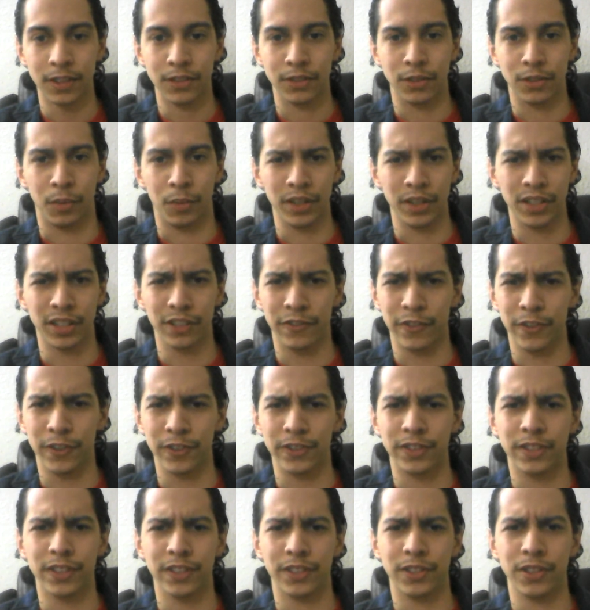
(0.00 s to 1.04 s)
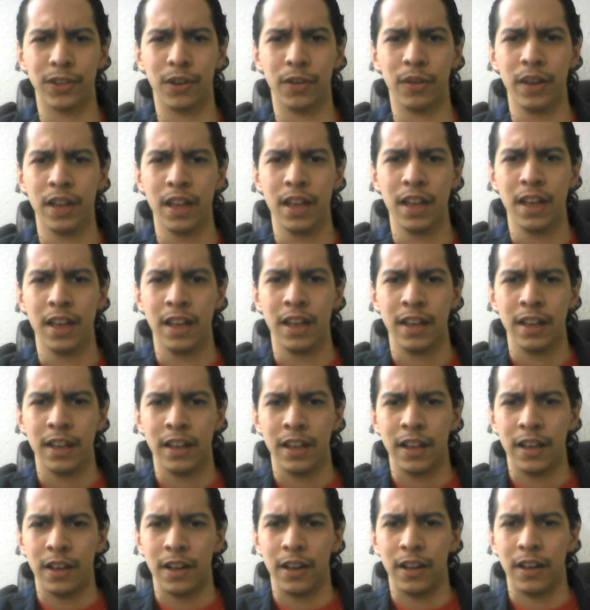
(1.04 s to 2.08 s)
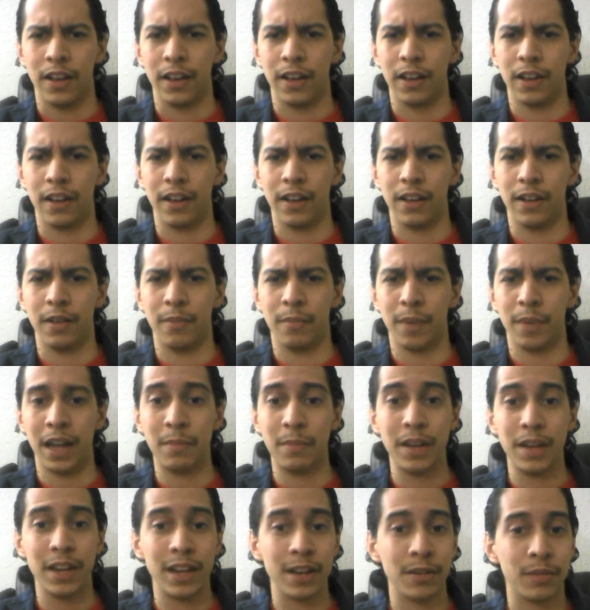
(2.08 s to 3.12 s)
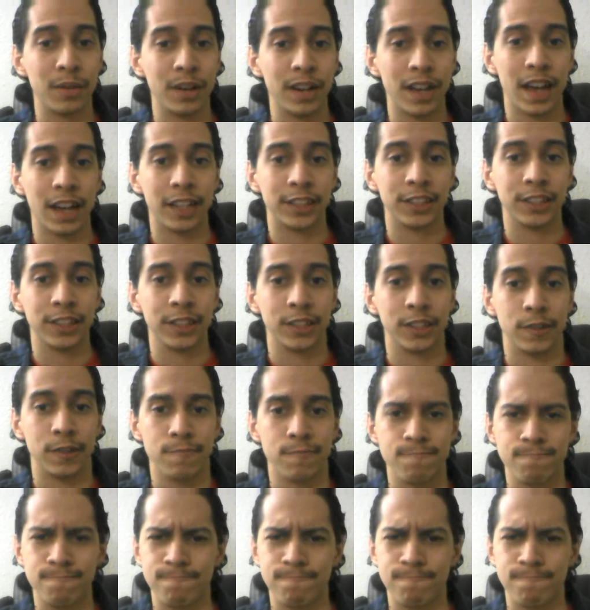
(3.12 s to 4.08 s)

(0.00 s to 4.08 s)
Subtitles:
So what's the first thing? So my immediate reaction is,